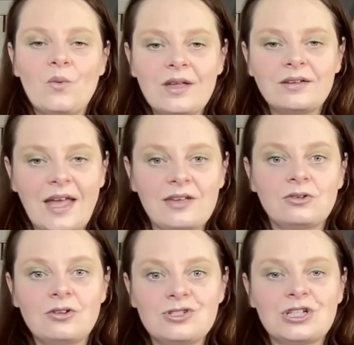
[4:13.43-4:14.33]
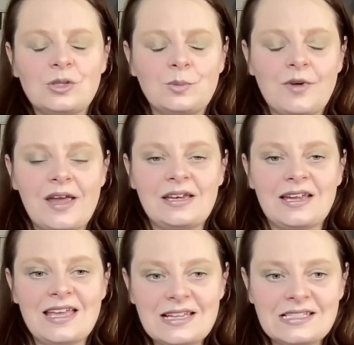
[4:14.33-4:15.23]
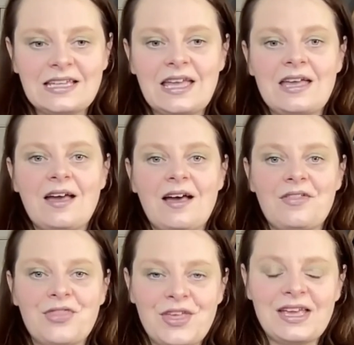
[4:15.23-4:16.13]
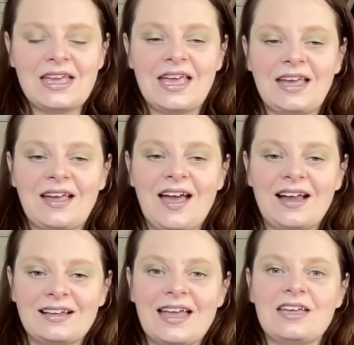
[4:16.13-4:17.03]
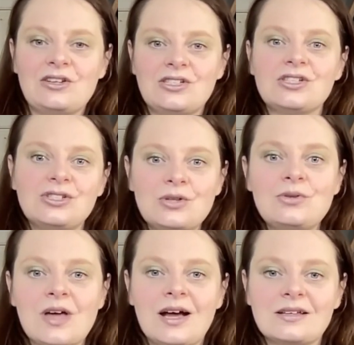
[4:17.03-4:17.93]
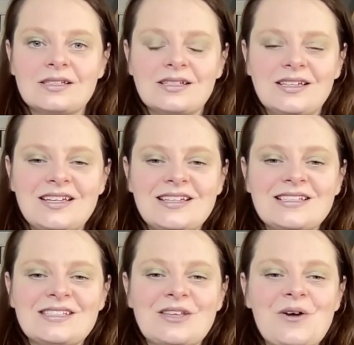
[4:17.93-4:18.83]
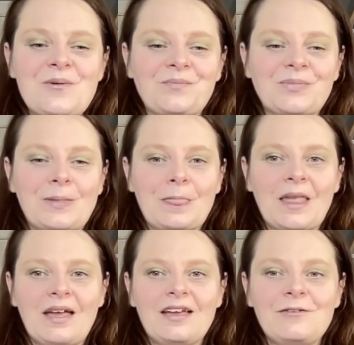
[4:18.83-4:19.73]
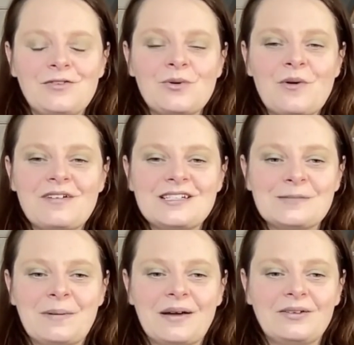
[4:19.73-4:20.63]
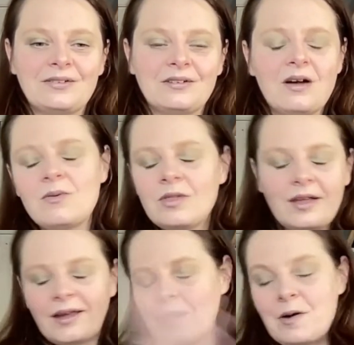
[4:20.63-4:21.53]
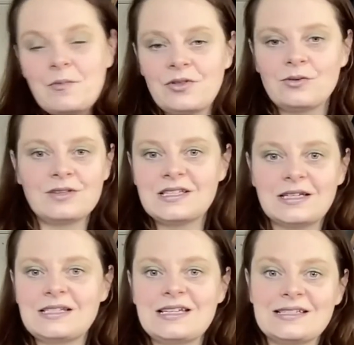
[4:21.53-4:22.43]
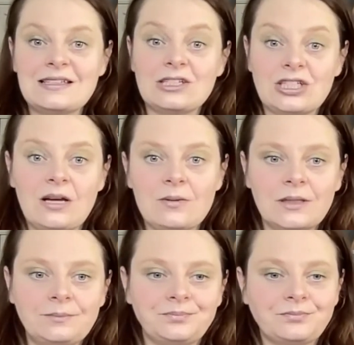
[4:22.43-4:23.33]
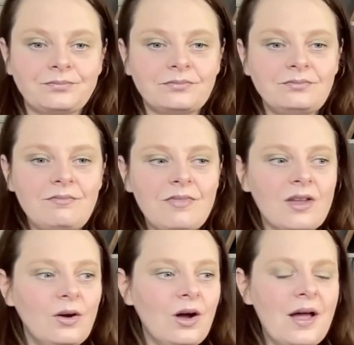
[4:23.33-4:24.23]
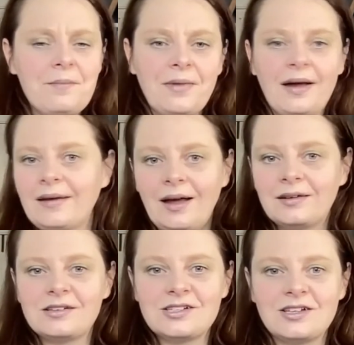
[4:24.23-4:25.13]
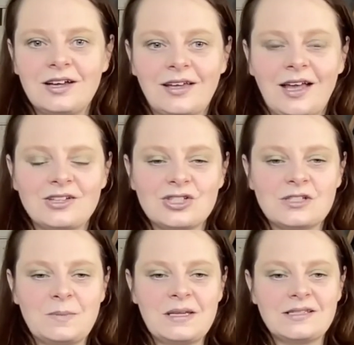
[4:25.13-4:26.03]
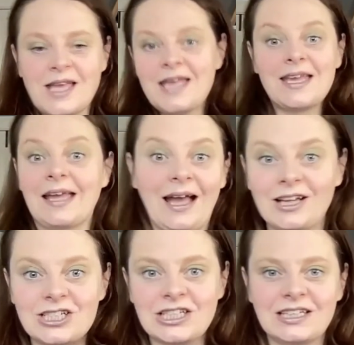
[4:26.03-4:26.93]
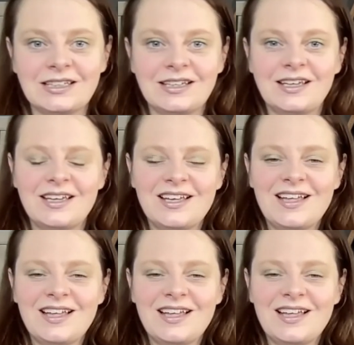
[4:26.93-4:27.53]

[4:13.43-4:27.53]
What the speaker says: will get your logical brain into gear and thinking and get you to do that. So if you're worried about, oh, well, I come up with all these ideas in the shower, I can't just be taking action.